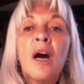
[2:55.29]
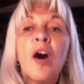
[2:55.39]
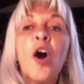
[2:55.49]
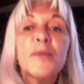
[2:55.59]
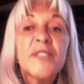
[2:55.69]

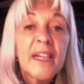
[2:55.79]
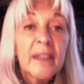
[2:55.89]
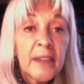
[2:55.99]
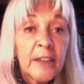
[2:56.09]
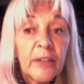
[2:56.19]

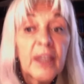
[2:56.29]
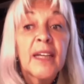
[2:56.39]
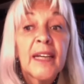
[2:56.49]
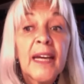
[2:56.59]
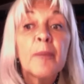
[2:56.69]
objective in
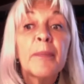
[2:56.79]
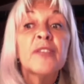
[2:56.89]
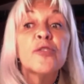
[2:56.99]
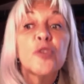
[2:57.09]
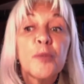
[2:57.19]

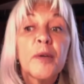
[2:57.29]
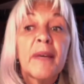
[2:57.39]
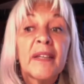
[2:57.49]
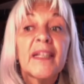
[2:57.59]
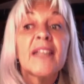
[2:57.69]
helping to
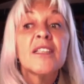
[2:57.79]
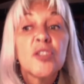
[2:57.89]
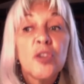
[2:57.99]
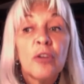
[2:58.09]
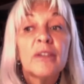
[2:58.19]
prevent and
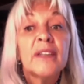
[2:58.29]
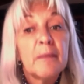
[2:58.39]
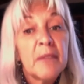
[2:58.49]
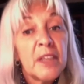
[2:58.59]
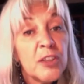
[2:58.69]
so
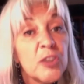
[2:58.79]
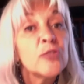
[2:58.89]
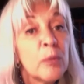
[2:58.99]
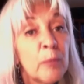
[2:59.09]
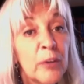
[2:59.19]
diminish
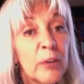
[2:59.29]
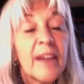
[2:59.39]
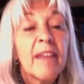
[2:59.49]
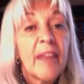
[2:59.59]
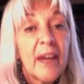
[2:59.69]
thrombotic
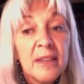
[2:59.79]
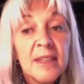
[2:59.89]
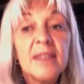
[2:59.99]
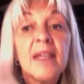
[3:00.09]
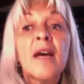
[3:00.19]

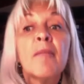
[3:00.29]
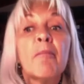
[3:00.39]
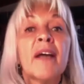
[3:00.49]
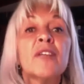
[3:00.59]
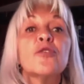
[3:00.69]
deaths
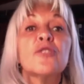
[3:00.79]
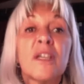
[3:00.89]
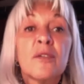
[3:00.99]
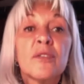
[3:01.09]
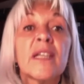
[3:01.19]
by
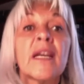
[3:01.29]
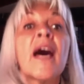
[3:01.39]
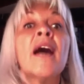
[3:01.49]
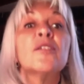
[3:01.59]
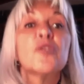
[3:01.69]

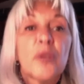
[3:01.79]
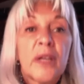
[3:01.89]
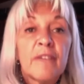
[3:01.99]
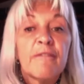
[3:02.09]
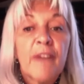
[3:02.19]

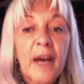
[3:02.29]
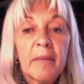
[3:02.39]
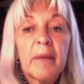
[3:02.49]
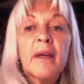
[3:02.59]
2025.